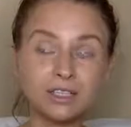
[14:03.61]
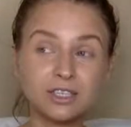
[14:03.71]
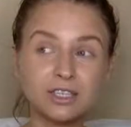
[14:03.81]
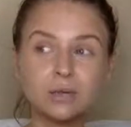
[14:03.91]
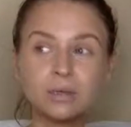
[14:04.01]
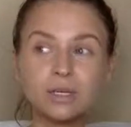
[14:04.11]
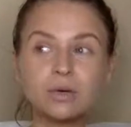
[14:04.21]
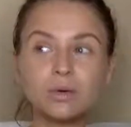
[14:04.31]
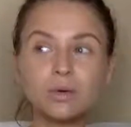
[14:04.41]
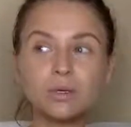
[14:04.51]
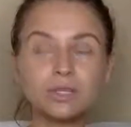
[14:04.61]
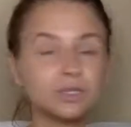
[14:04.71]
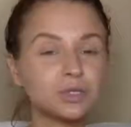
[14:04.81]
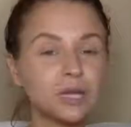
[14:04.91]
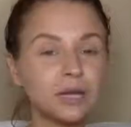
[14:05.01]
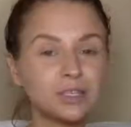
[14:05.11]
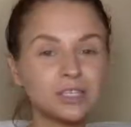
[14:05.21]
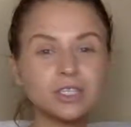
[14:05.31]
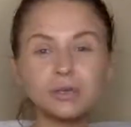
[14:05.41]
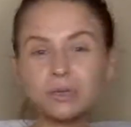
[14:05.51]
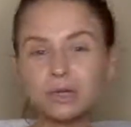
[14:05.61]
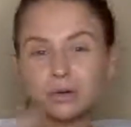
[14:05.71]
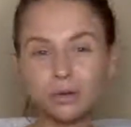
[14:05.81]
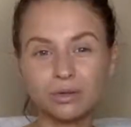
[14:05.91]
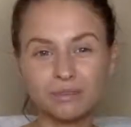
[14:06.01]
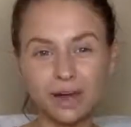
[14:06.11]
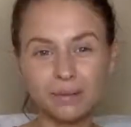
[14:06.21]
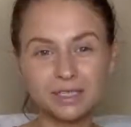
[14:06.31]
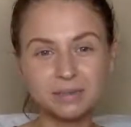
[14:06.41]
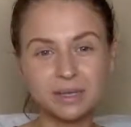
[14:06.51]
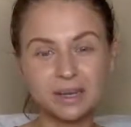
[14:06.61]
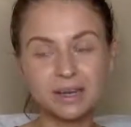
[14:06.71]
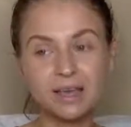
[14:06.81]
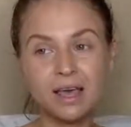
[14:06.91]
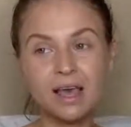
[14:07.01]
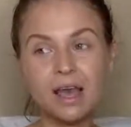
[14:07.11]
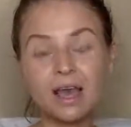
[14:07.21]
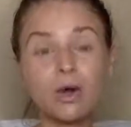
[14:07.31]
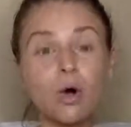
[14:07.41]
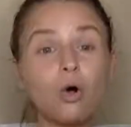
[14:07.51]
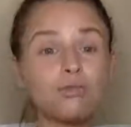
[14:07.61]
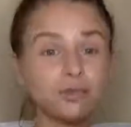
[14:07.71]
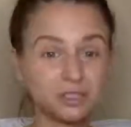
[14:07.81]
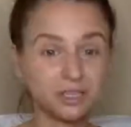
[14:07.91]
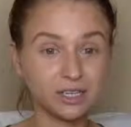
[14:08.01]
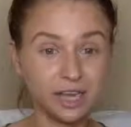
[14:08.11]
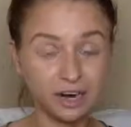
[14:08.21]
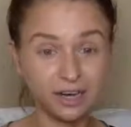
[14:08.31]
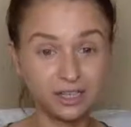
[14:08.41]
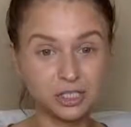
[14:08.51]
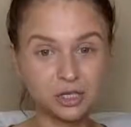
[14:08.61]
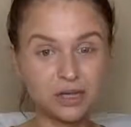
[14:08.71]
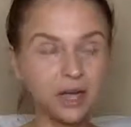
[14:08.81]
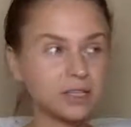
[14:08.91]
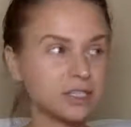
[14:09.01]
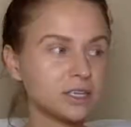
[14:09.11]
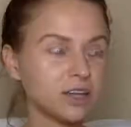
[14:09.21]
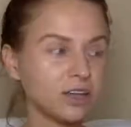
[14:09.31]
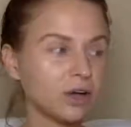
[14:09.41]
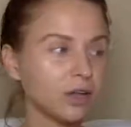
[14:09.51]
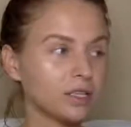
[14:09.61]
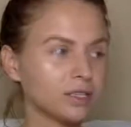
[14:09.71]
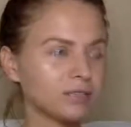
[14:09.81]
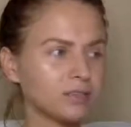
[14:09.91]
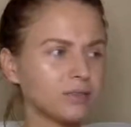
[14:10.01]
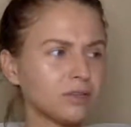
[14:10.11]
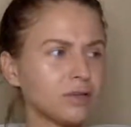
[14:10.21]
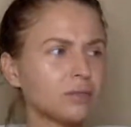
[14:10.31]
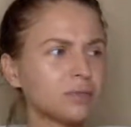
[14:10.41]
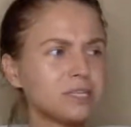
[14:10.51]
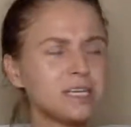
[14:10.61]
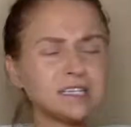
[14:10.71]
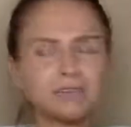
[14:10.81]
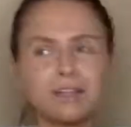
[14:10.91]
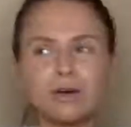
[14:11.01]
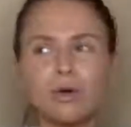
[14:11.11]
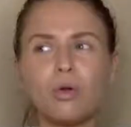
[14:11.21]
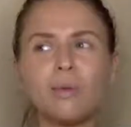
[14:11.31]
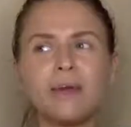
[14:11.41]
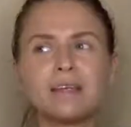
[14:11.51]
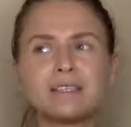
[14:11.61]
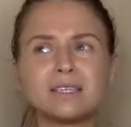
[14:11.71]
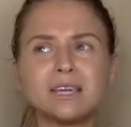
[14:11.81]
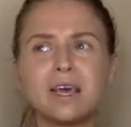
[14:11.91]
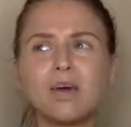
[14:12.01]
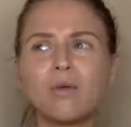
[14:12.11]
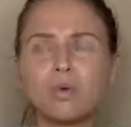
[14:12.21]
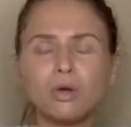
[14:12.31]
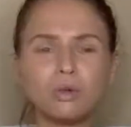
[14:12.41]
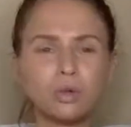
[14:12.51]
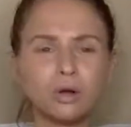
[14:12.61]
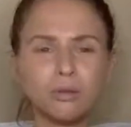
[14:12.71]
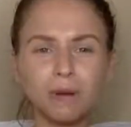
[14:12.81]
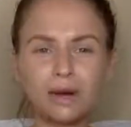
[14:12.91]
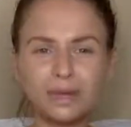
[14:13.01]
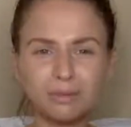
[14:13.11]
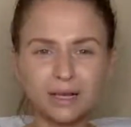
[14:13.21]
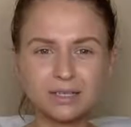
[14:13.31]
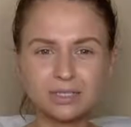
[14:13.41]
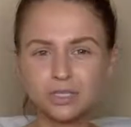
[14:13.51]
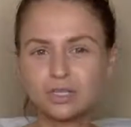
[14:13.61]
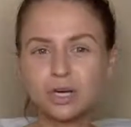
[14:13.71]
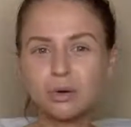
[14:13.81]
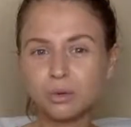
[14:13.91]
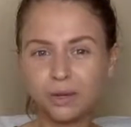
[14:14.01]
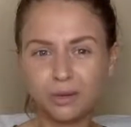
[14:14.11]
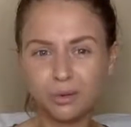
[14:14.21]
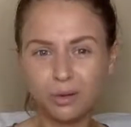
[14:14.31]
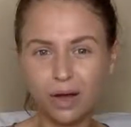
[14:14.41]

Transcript: It's just a really cool studios. It's just a really cool environment to be in. And Whole Foods started carrying it too. And I just found like all these different little boutiques of like whole-based world marketplace. They're so really cool.